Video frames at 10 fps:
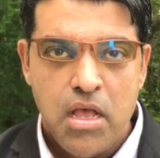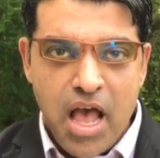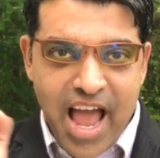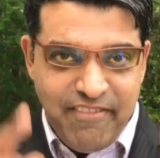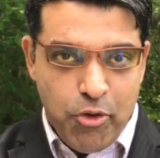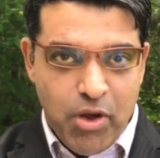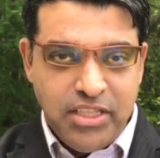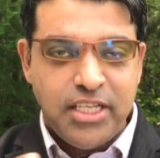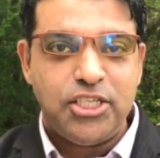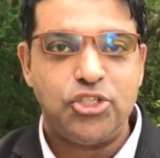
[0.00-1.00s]
Hi
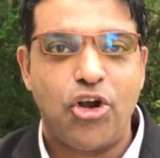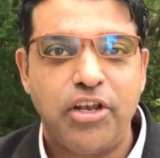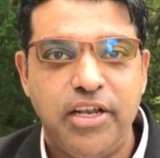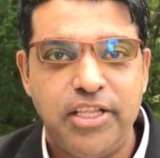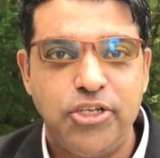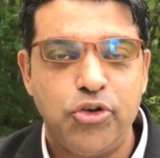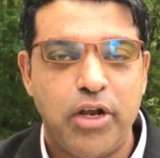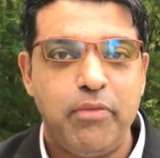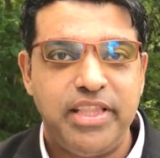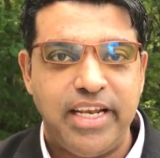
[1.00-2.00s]
everyone, this is Doctor Nitin
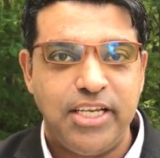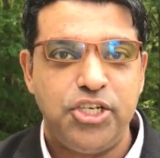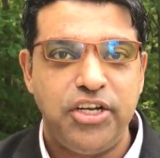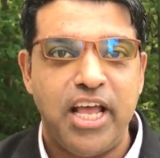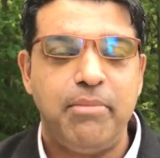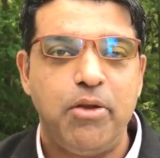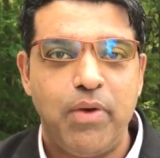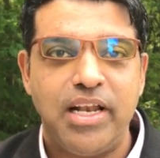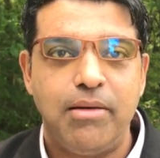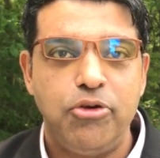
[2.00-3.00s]
Chhoda with Ignition Time and
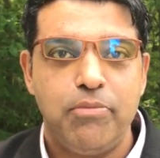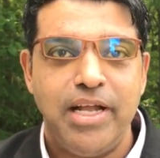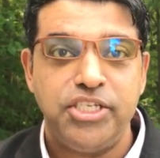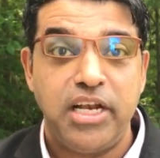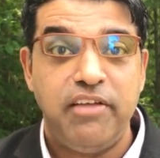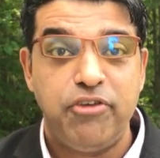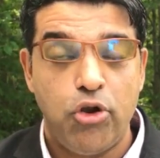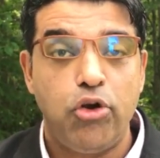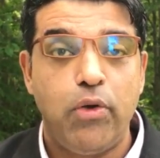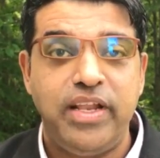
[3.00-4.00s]
welcome to my channel. If you
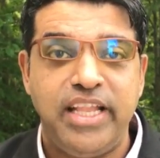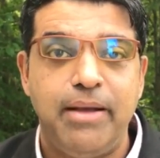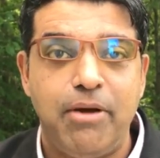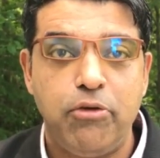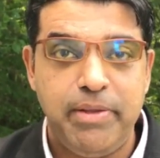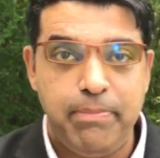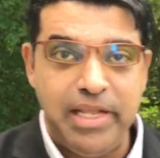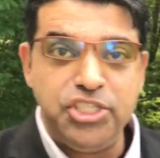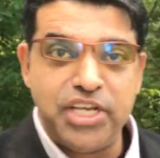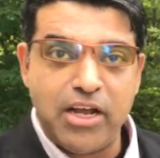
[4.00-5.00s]
don't know anything about me,
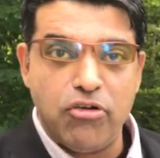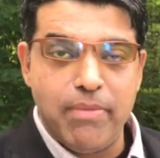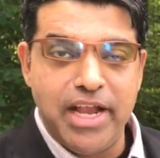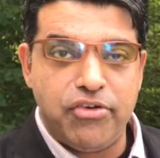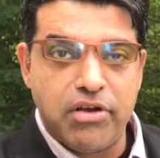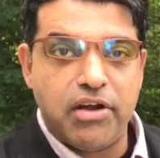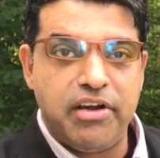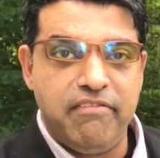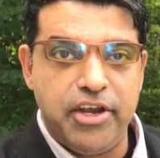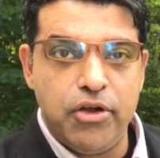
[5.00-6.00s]
please check out my
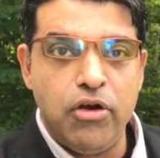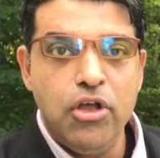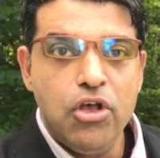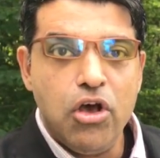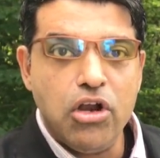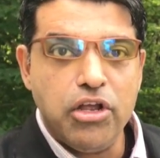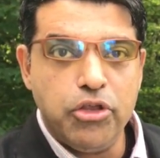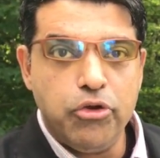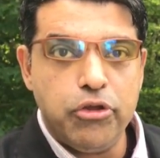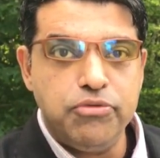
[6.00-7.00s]
introductory video on our
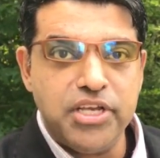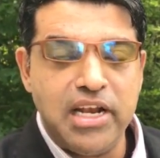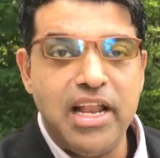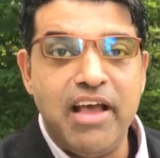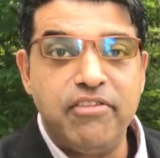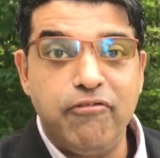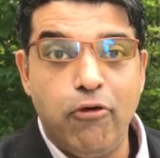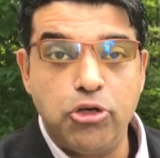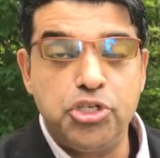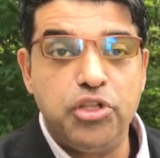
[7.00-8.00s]
YouTube channel. I have the
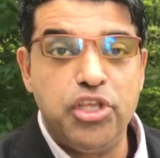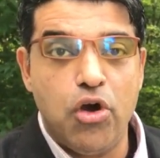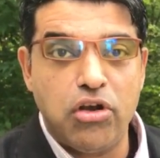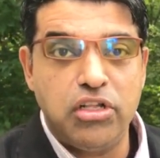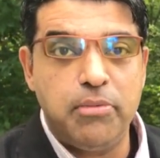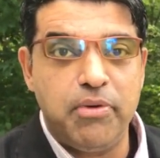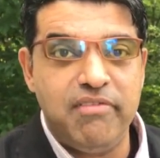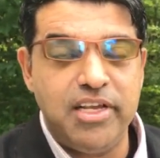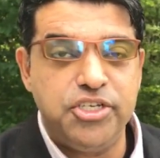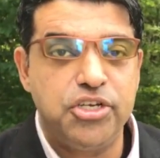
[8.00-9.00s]
fortune, the honor, the
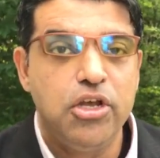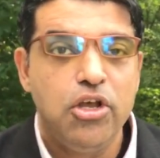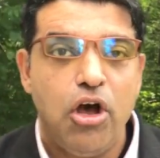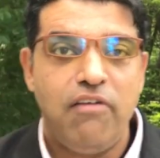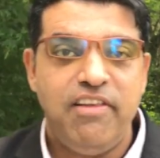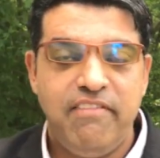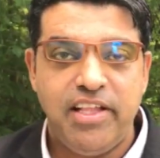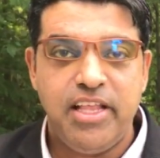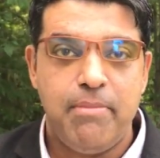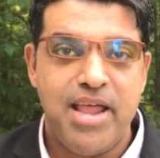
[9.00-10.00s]
privilege of
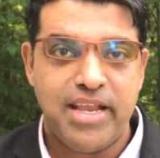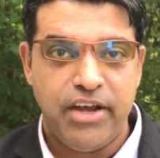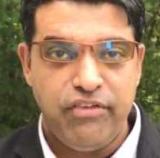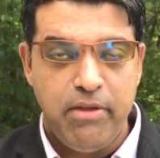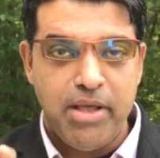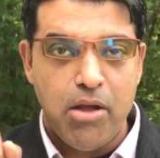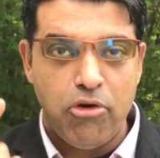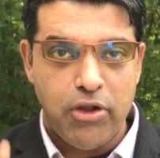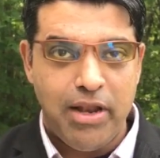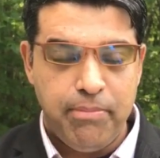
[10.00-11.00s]
living the American dream and I
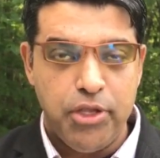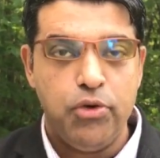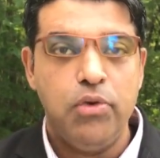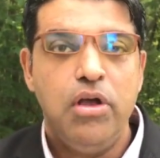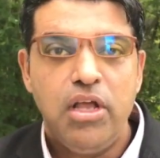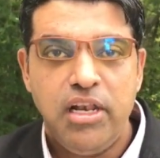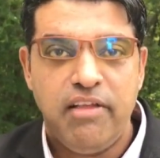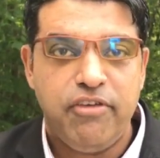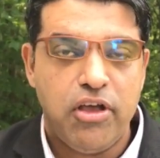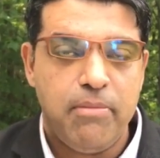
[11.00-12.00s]
want to help you
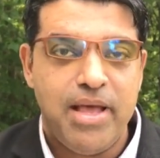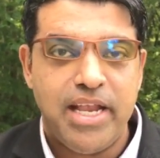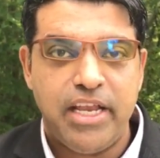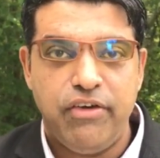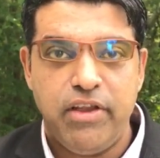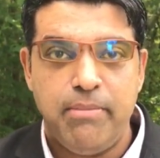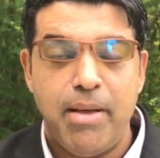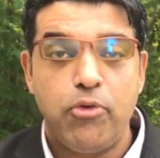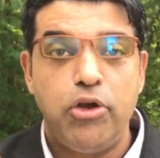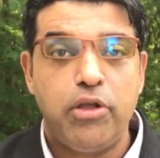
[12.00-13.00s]
live your American dream.
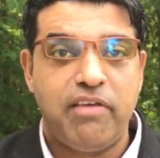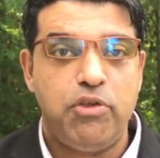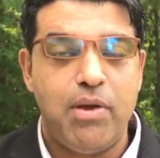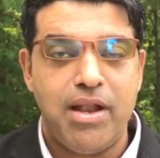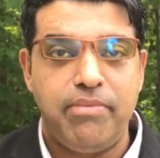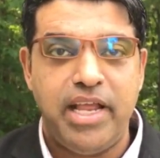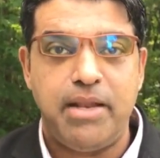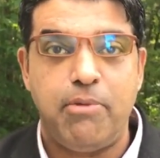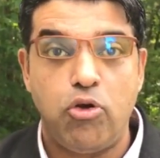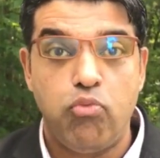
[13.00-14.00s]
I'm going to give you an update
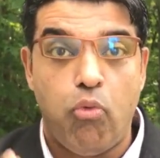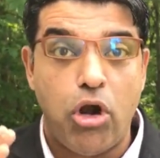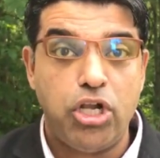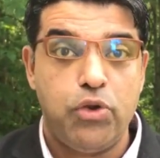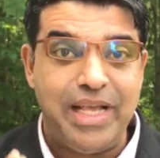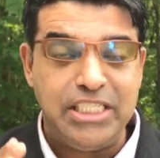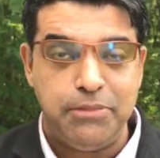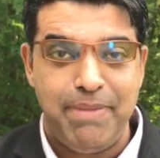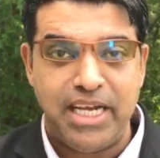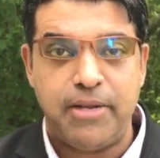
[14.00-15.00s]
about what to
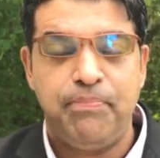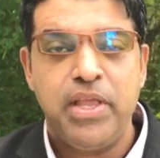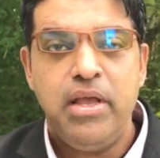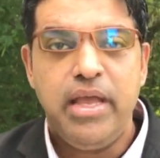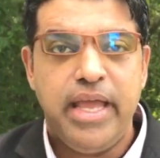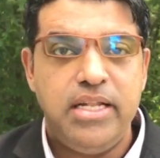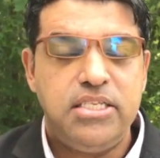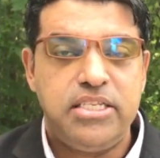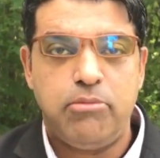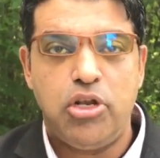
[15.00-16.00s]
expect in
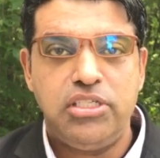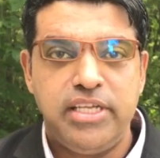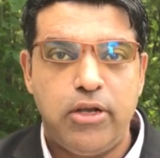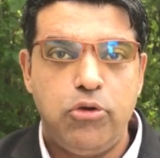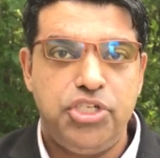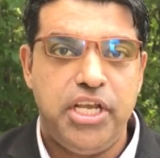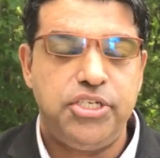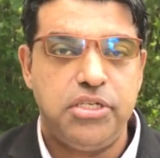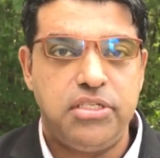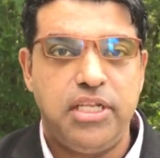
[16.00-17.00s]
stimulus
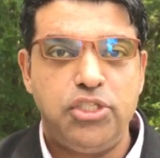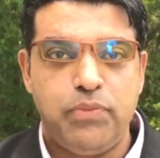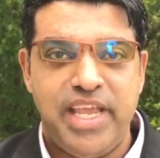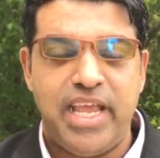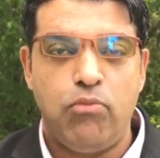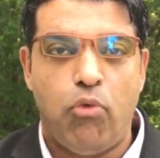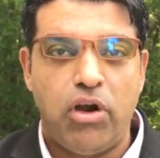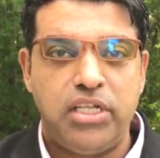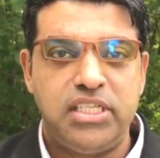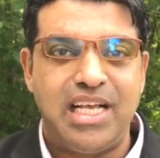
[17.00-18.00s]
negotiations this week and
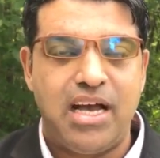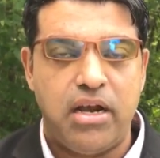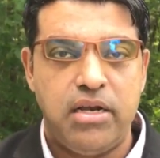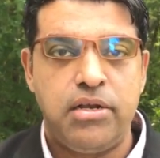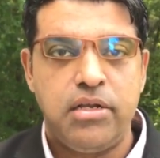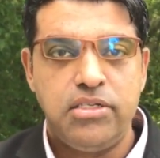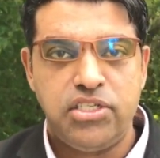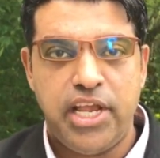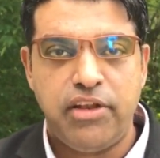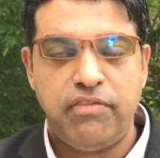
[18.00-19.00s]
what is the current
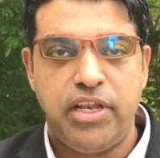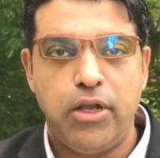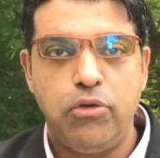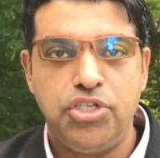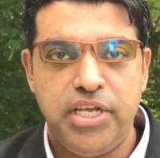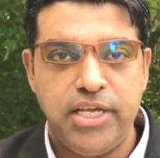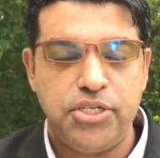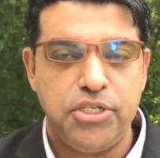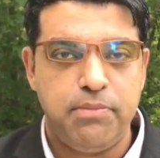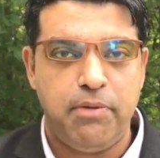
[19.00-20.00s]
state of the
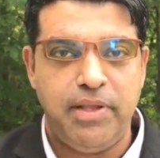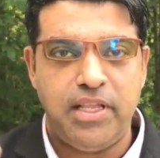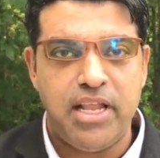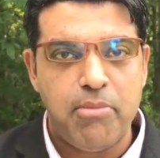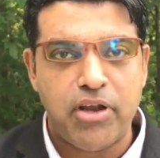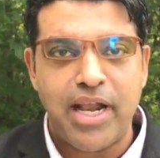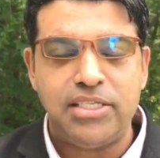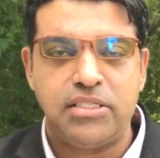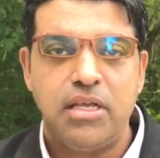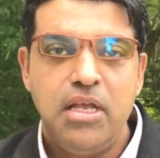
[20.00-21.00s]
negotiations between the
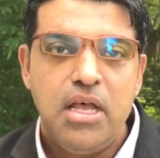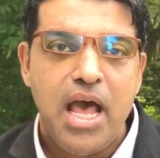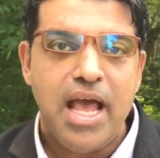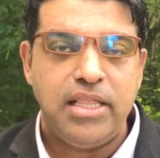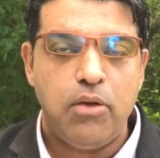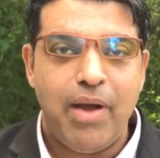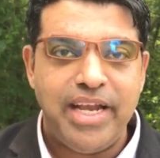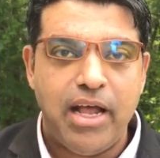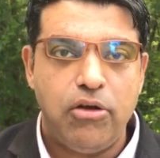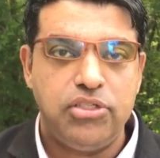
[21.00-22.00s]
Democrats and the
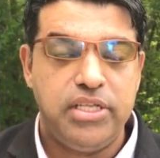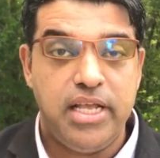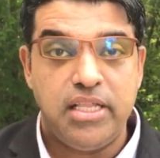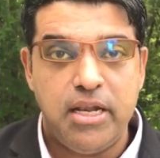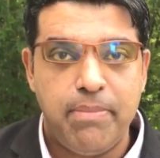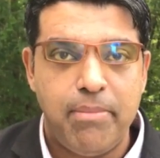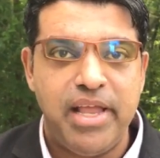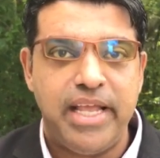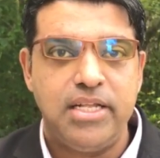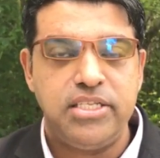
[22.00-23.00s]
White House, the, the
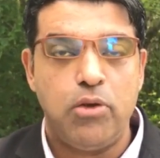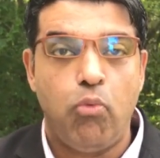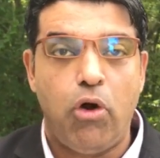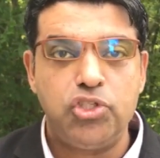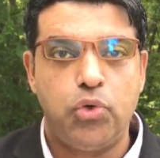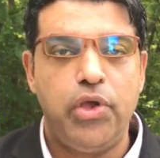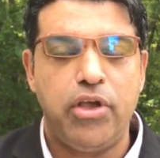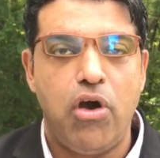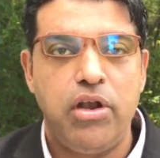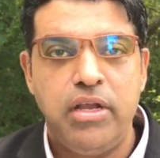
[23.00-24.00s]
Republicans, and what's
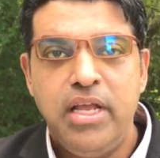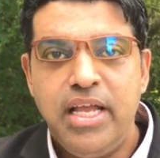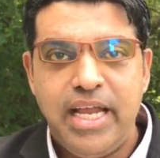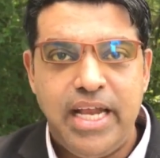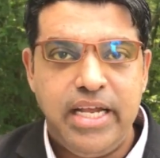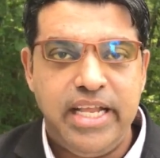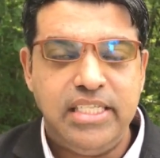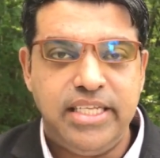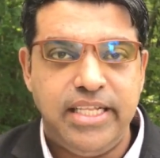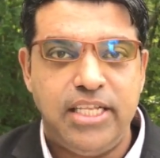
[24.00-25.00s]
going on in D
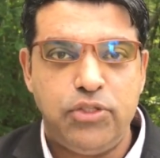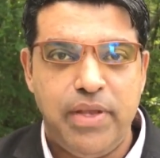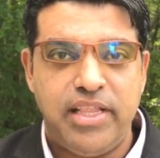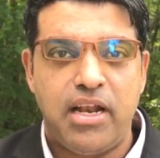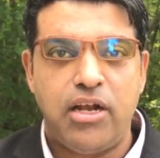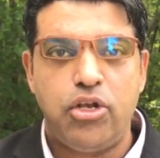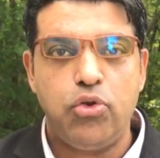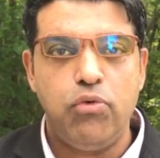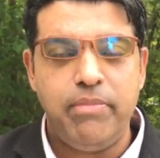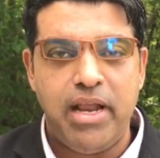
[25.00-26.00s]
C this week. There are
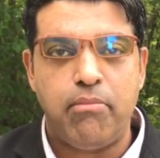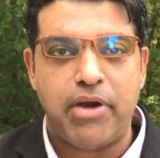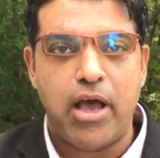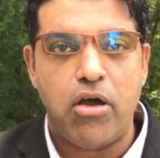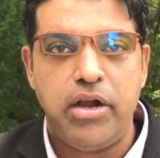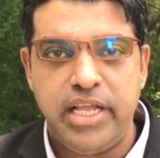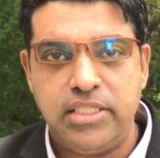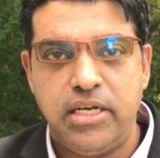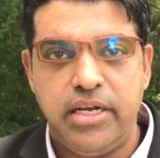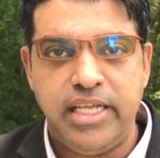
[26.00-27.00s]
two main
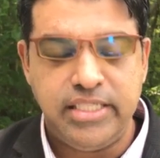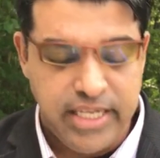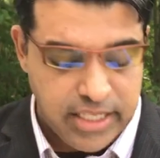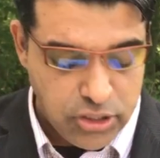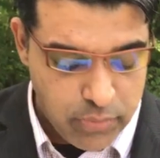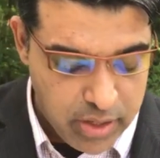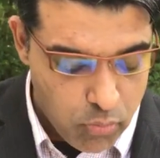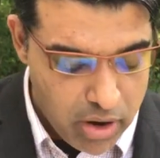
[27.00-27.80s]
priorities in D C this week.